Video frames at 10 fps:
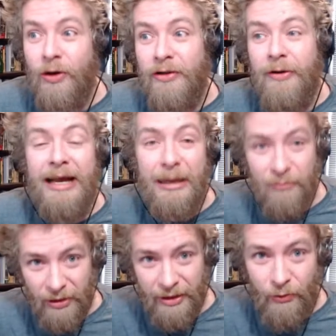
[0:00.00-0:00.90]
although I am
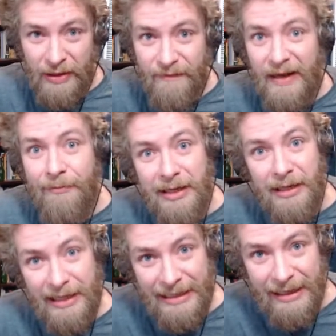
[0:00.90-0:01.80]
trying to revamp it
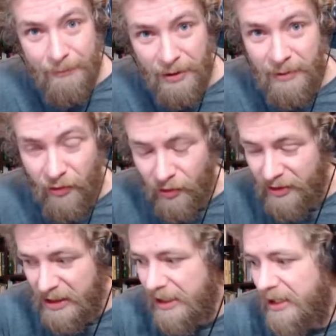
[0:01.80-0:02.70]
and get it published on
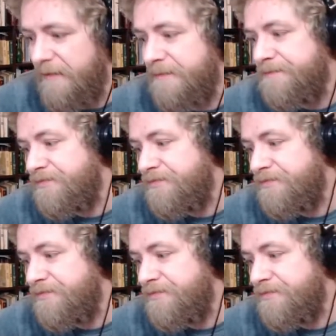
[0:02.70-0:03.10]
DLF,